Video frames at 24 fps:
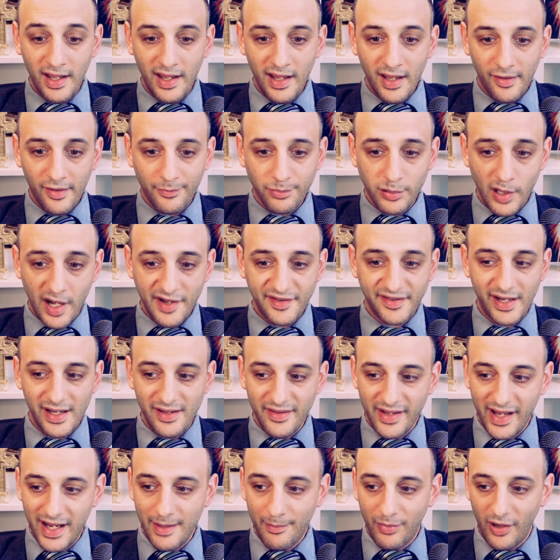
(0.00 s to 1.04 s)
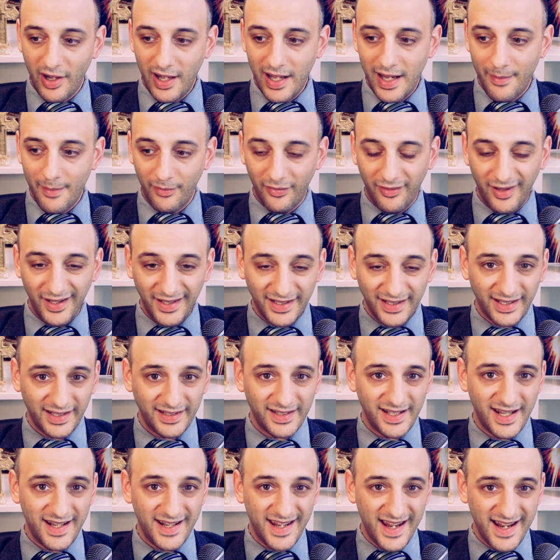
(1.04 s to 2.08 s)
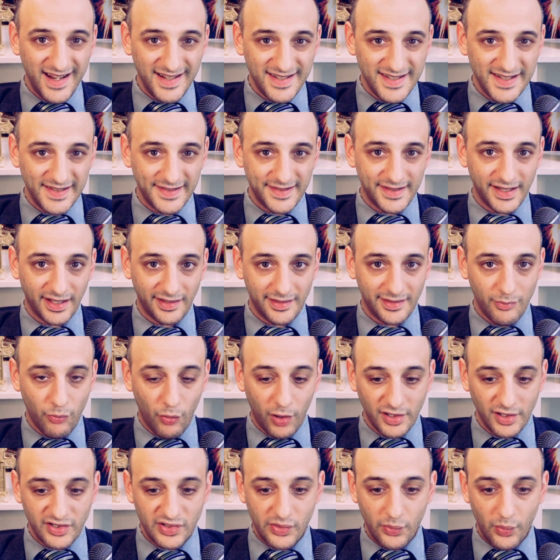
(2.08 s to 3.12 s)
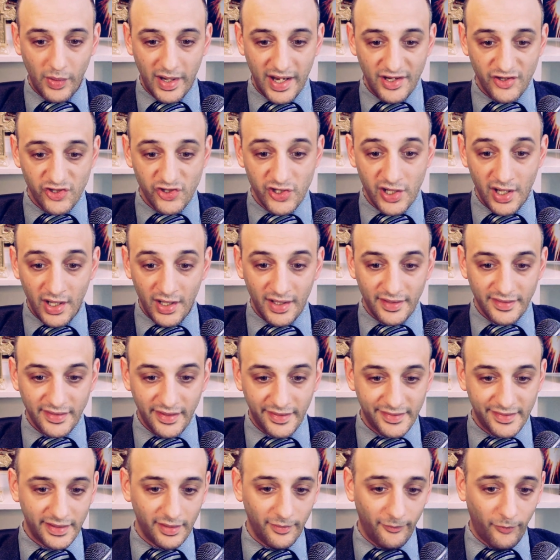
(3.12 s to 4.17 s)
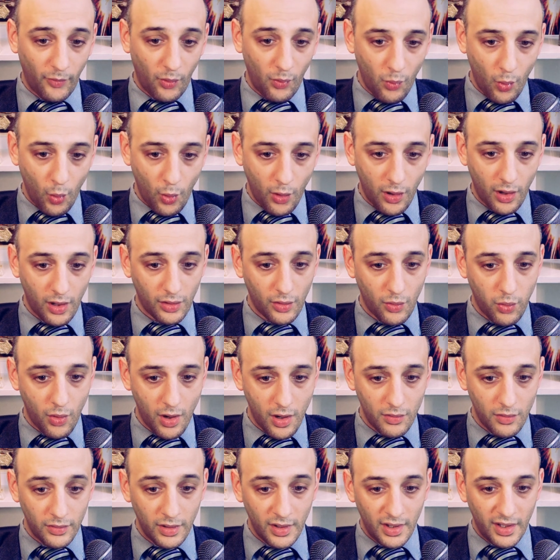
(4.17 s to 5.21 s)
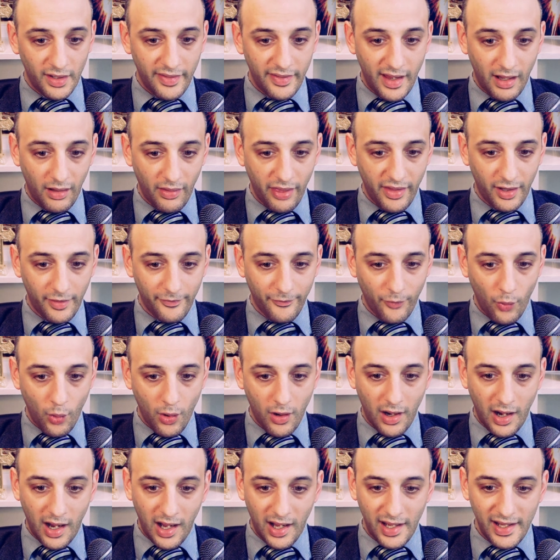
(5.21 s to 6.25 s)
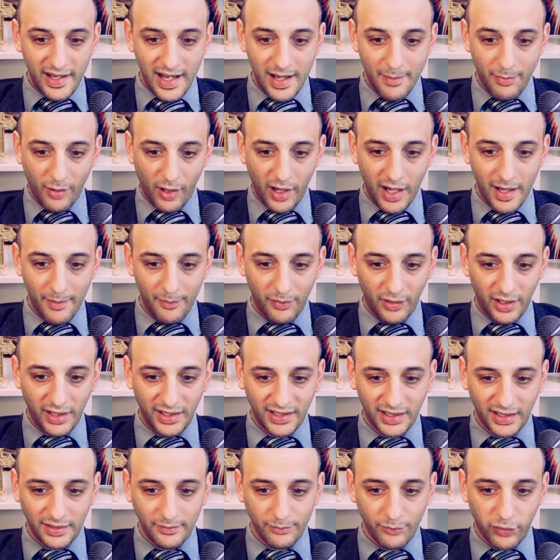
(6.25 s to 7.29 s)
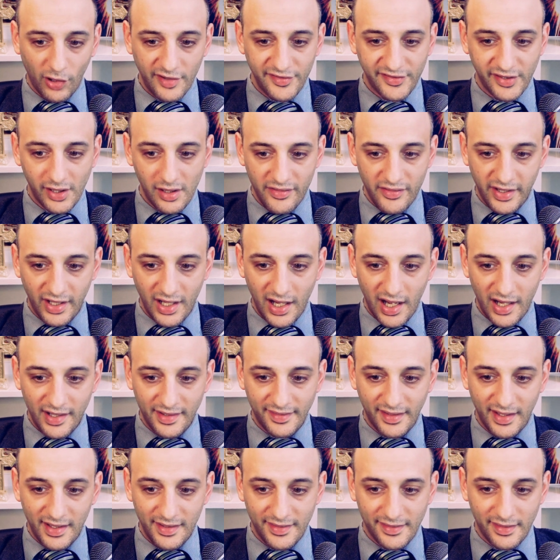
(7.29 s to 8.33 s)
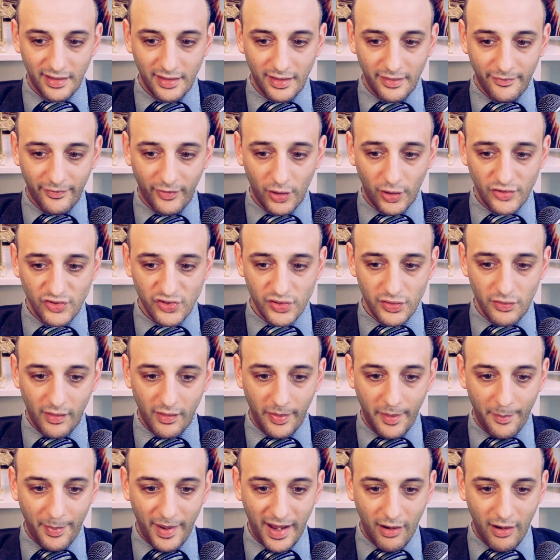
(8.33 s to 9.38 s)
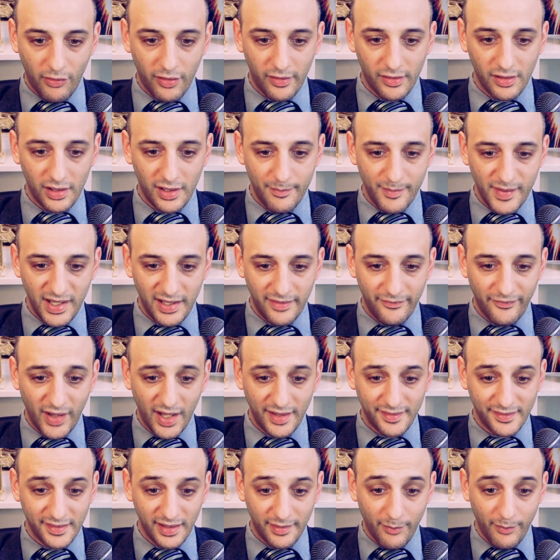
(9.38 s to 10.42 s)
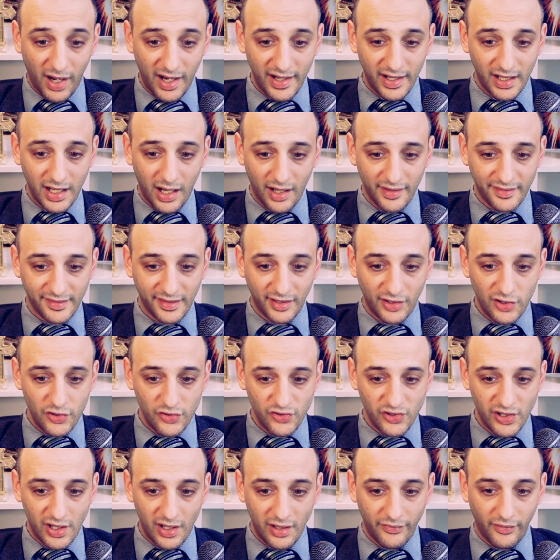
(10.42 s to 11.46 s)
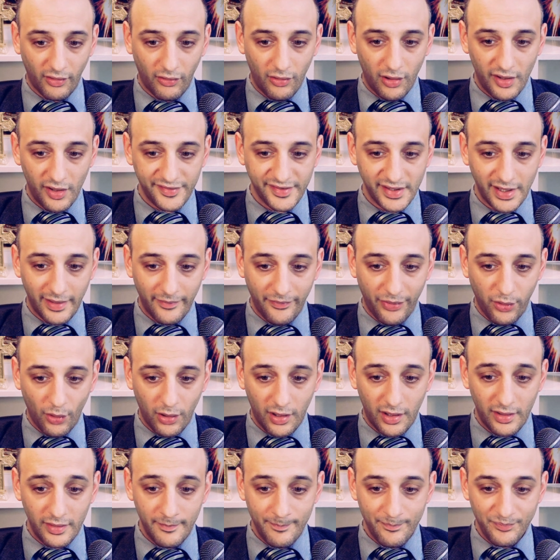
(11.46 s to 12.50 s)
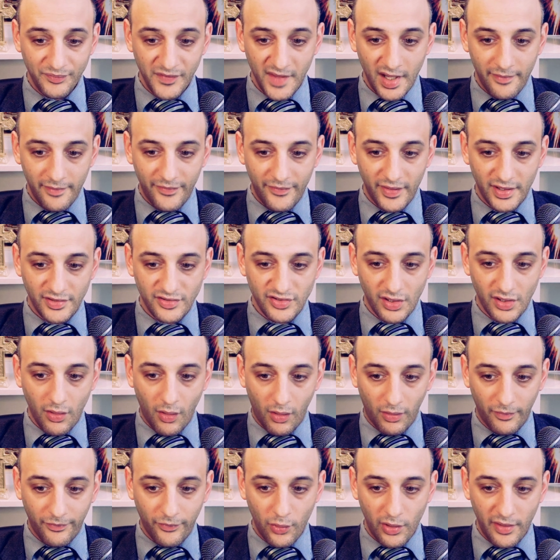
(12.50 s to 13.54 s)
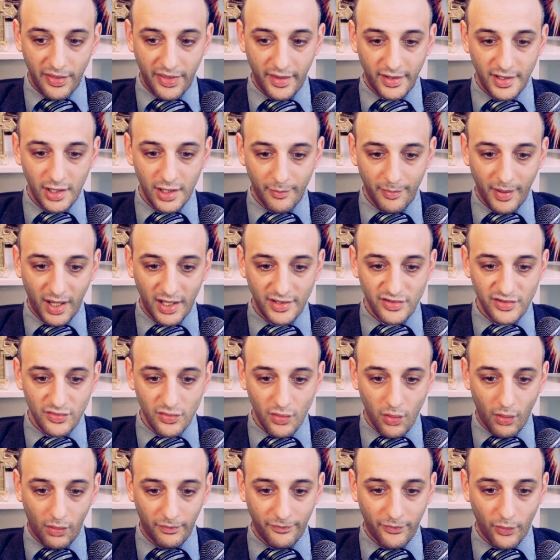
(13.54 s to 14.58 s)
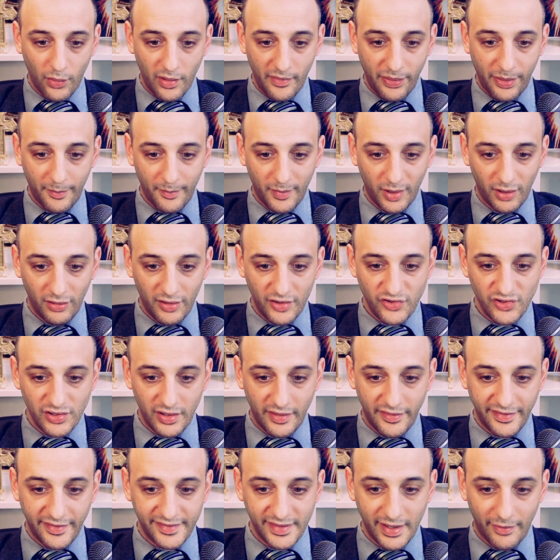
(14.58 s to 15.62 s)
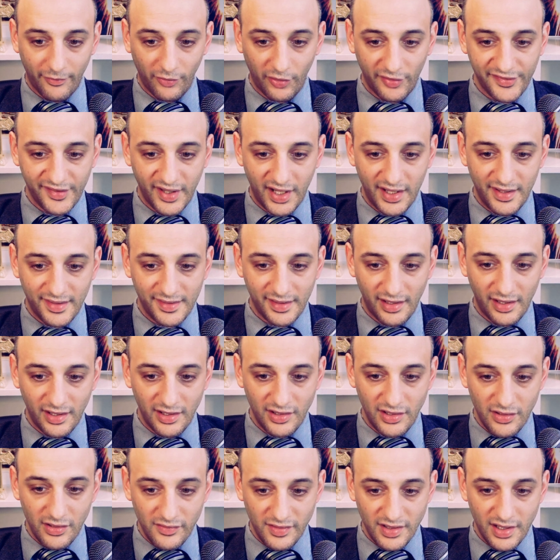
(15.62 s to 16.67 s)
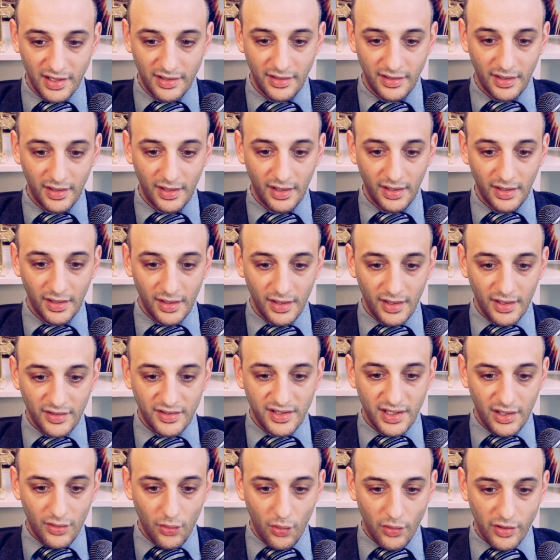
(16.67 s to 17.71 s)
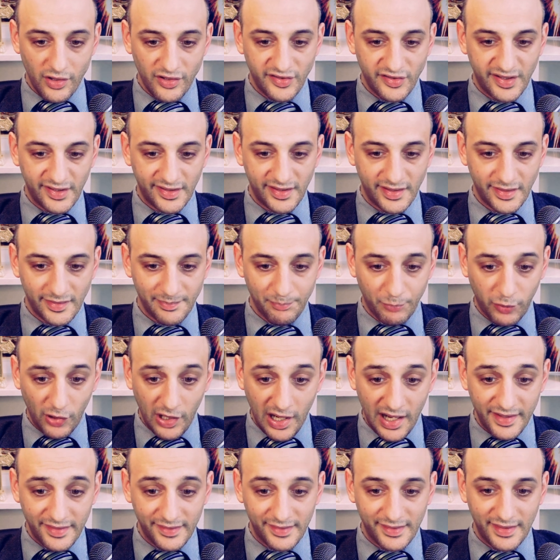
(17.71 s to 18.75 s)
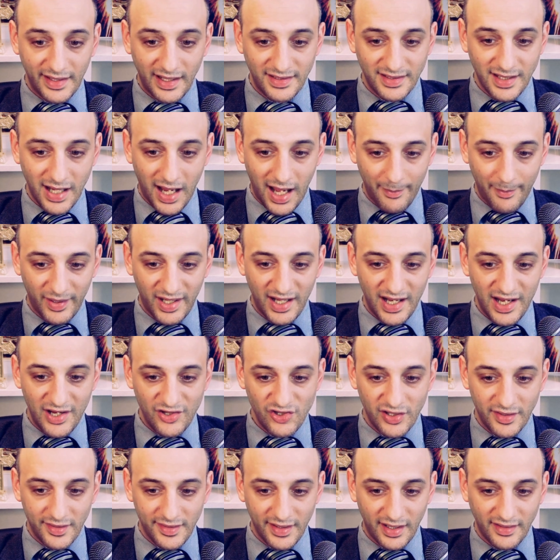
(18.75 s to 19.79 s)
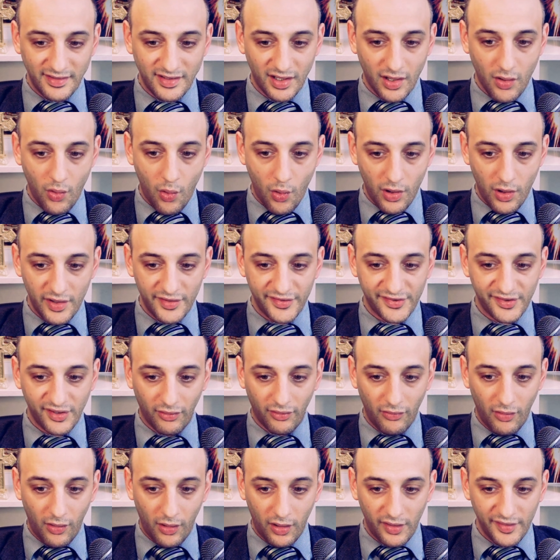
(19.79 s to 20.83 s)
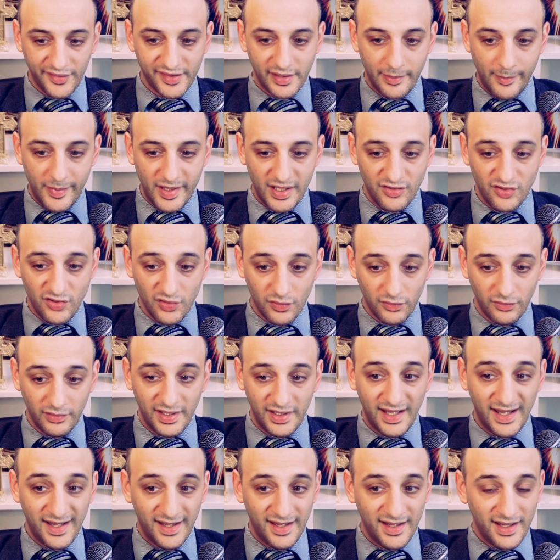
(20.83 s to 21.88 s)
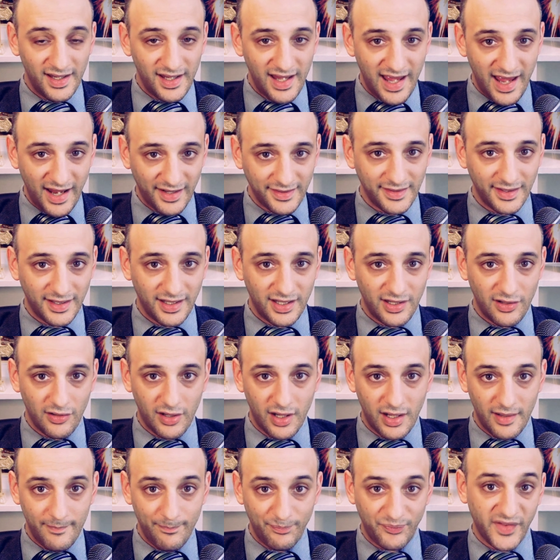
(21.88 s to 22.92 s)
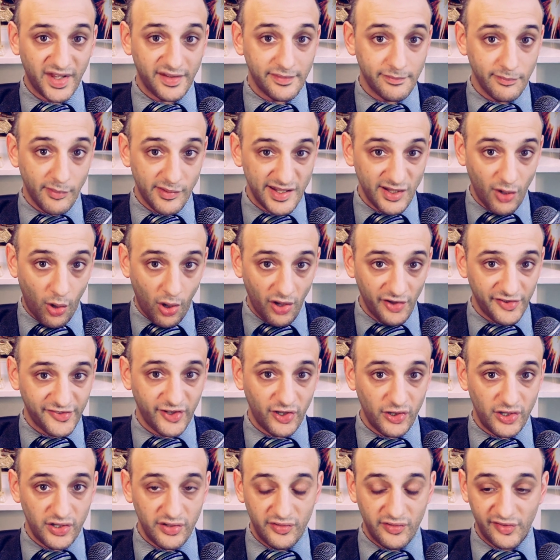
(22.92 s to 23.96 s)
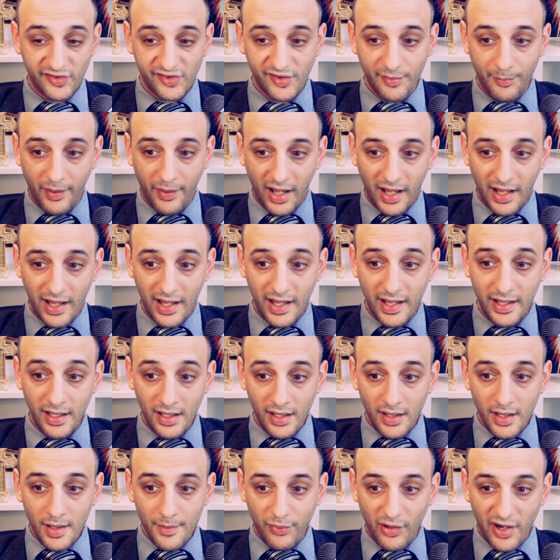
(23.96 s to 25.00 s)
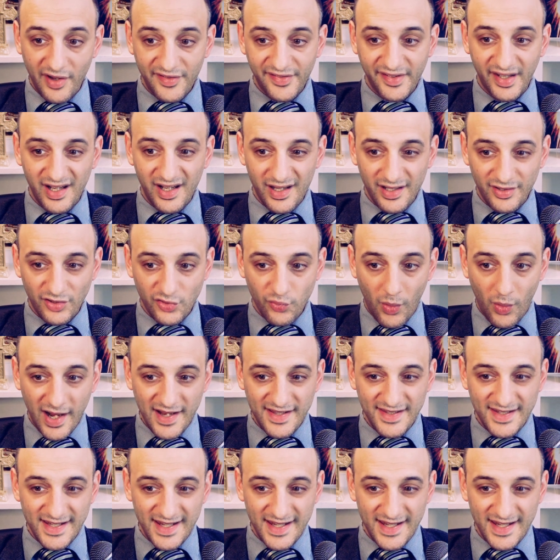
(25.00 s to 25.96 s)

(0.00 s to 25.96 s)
President Abraham Lincoln in 1861 to wage the Civil War. Quote, "Now therefore I, Abraham Lincoln, President of the United States, in the virtue of the power in me invested by the Constitution and the laws, have thought fit to call forth, and hereby do call forth, the militia of the several states of the Union, in order to suppress said combinations and to cause the laws to be duly executed." This was also used by President Dwight D.